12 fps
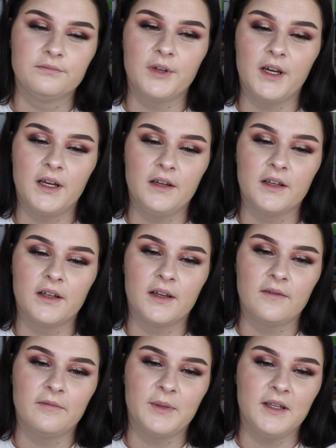I
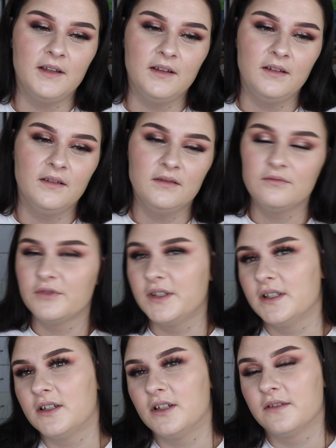have been
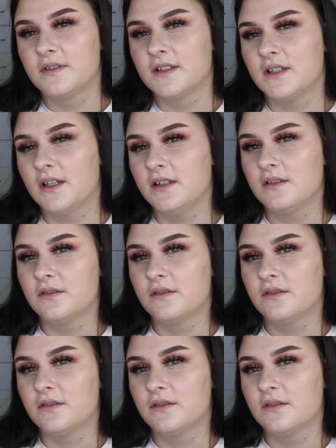really kind of starting